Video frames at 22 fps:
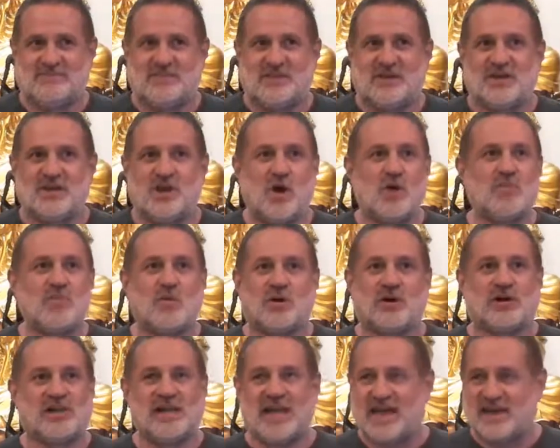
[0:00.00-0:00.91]
No
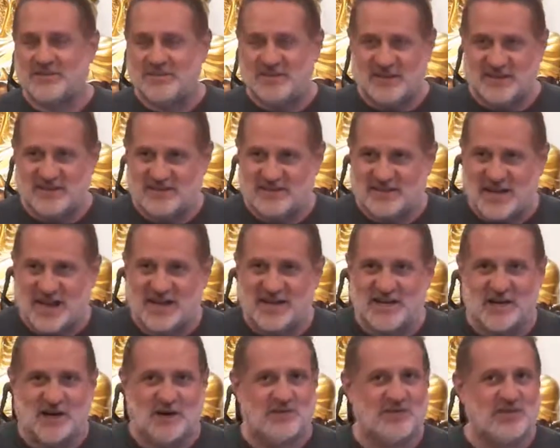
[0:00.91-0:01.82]
mortal enemies. I
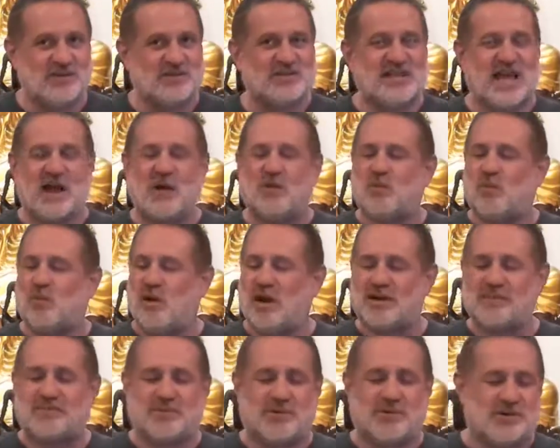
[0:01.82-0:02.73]
know there's that
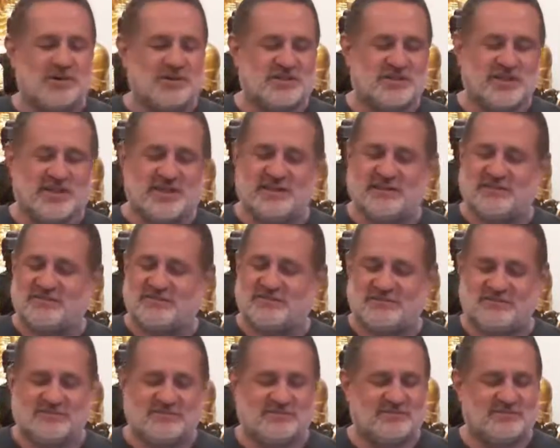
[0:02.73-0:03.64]
one person,
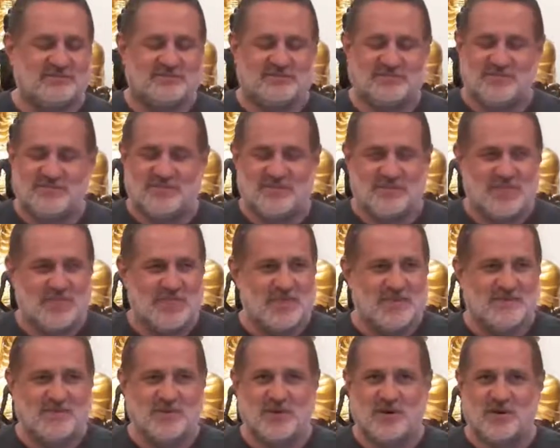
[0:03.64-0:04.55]

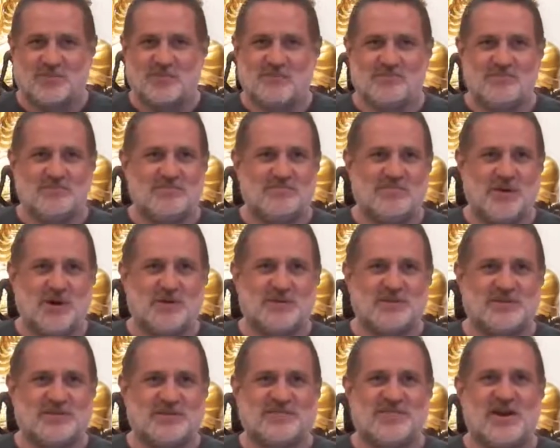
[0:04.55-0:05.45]
for
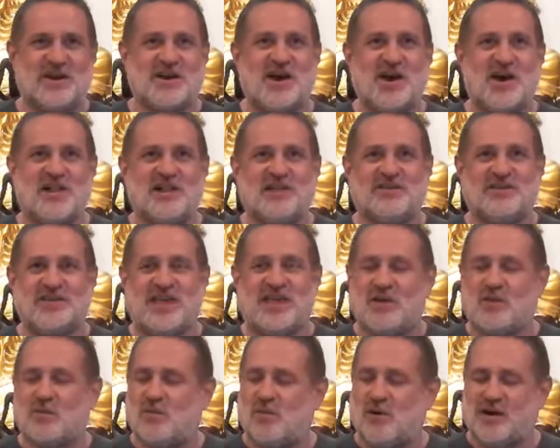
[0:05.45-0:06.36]
most, if not all of you,
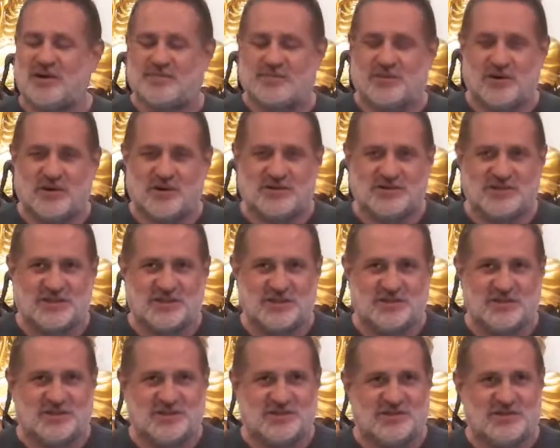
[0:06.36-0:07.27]
that one person
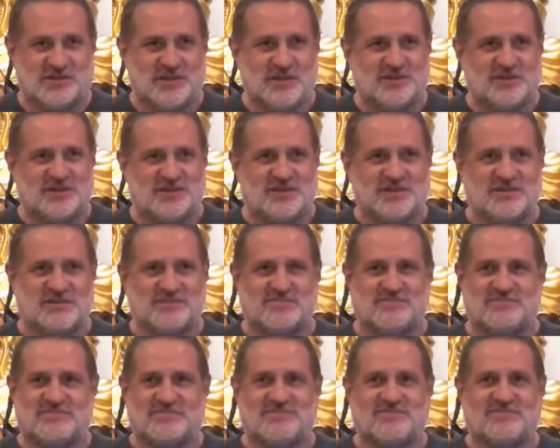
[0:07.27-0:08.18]
who you just
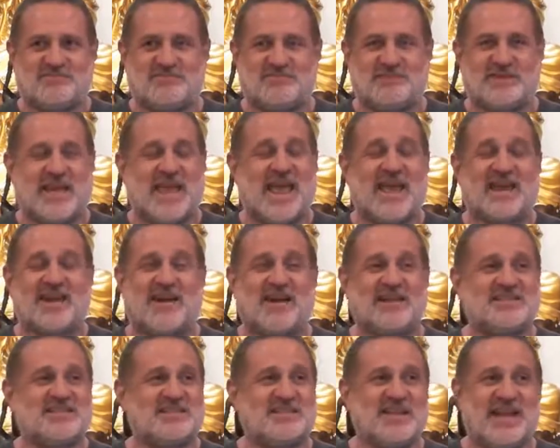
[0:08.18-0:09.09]

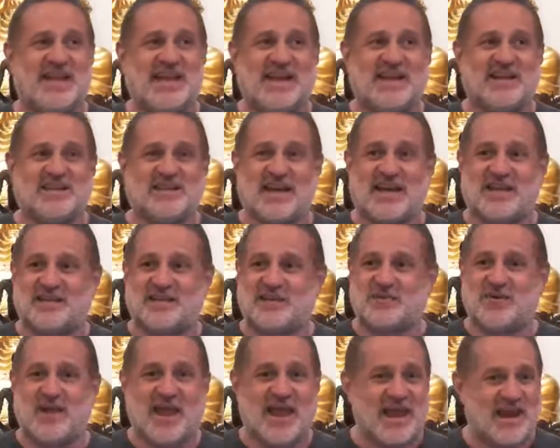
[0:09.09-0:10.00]
cannot stand, that
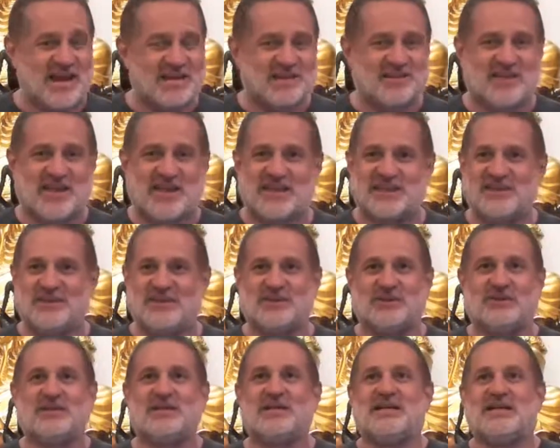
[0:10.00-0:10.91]
you hate, that
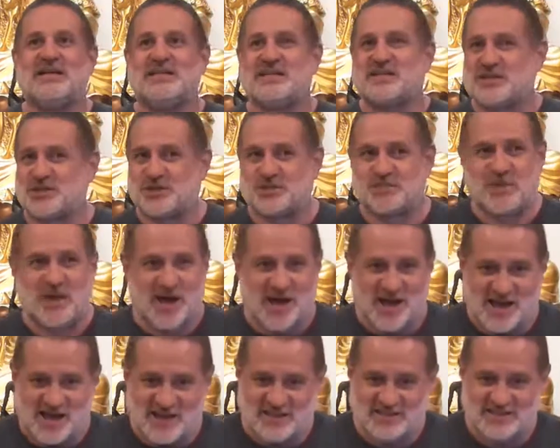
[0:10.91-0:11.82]
you
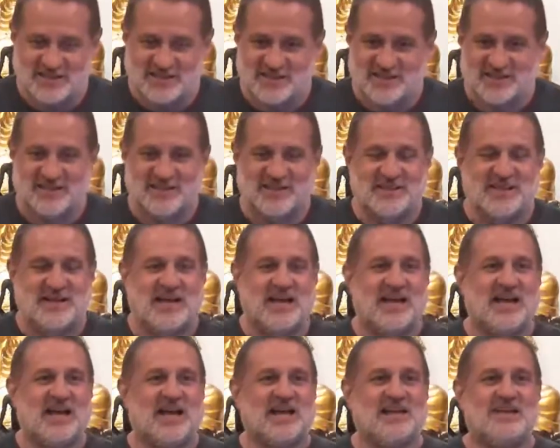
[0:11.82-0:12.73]
despise,
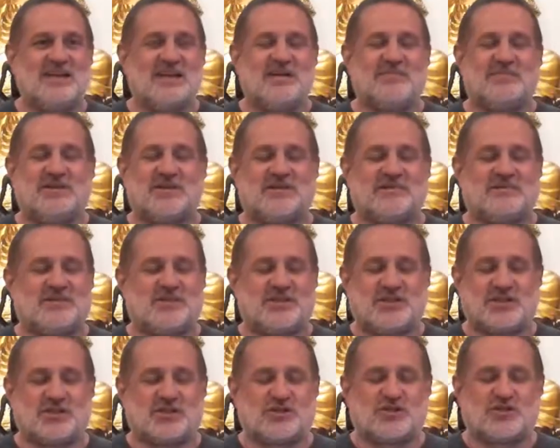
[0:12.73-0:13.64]
but
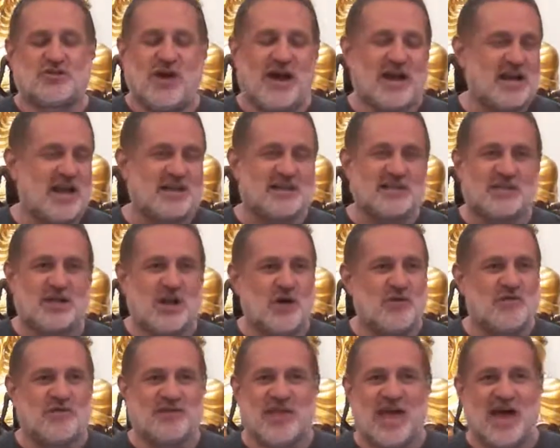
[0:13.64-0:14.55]
try not to go
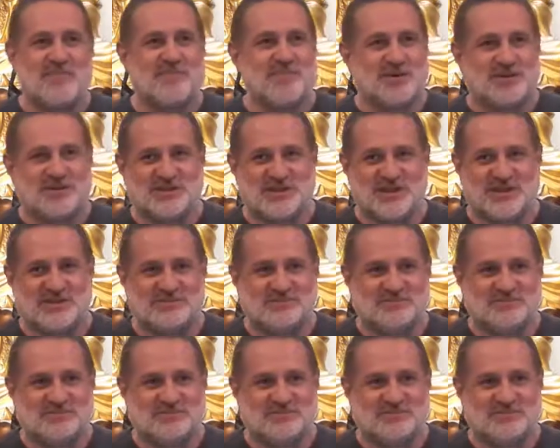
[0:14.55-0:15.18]
for that person.